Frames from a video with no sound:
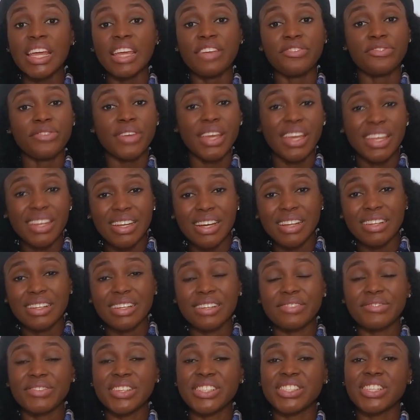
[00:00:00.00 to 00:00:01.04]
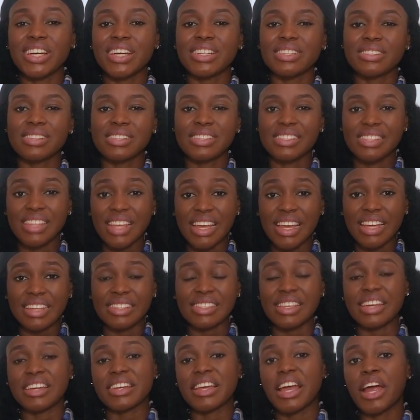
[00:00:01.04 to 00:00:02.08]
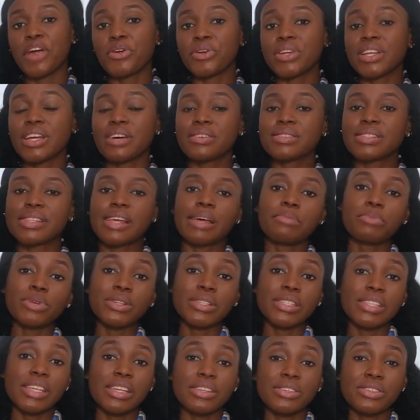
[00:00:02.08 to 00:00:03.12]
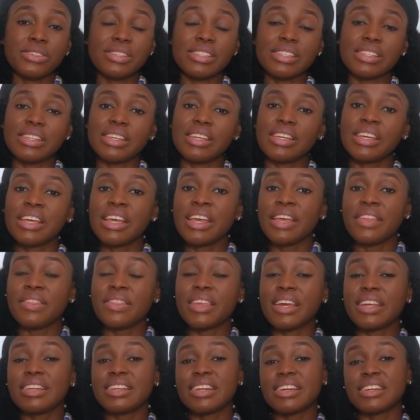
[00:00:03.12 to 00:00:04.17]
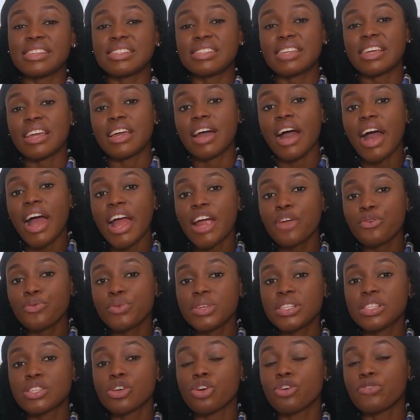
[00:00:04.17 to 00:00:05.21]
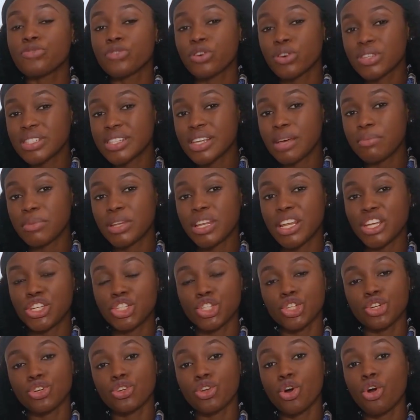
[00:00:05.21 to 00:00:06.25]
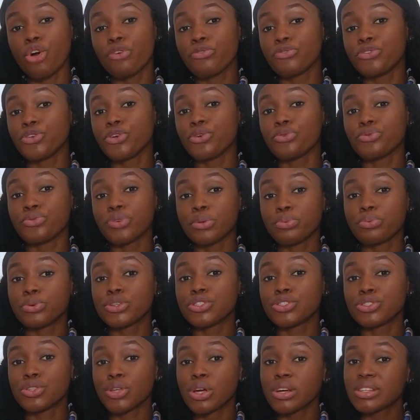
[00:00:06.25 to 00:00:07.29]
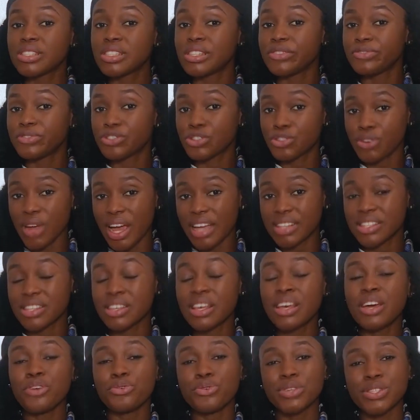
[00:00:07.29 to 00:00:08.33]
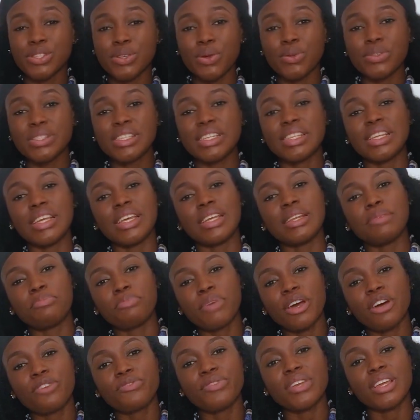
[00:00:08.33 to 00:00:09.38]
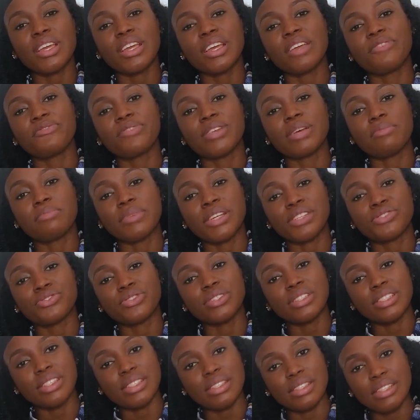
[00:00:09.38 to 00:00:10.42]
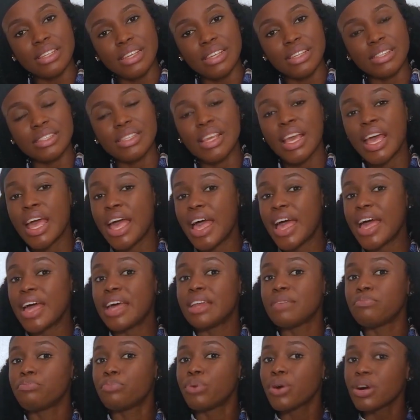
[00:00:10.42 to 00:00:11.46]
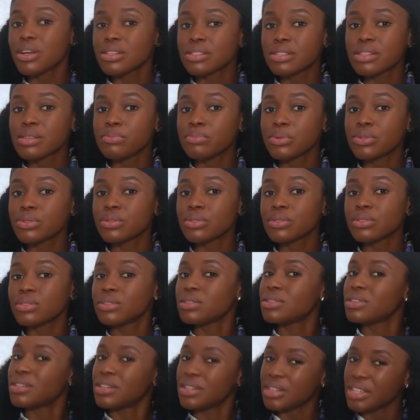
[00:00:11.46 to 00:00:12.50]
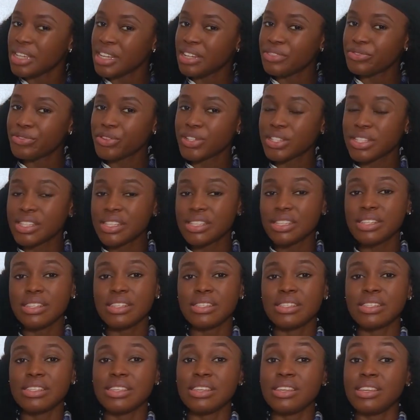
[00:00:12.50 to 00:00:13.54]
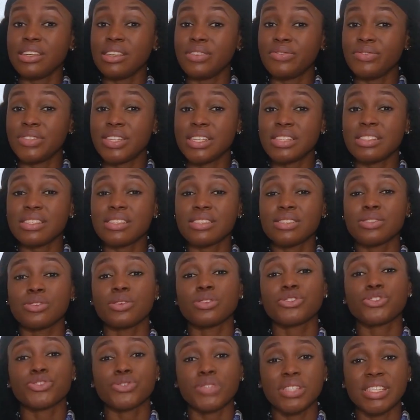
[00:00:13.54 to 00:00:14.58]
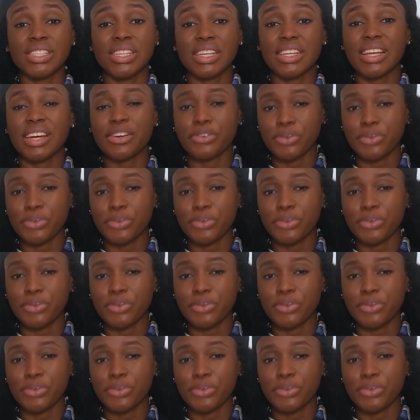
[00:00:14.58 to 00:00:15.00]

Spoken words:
If anal and vaginal sex are carried out simultaneously, then there is a high risk of contamination of your reproductive tract, resulting in pelvic inflammatory disease and possible infertility if this is not treated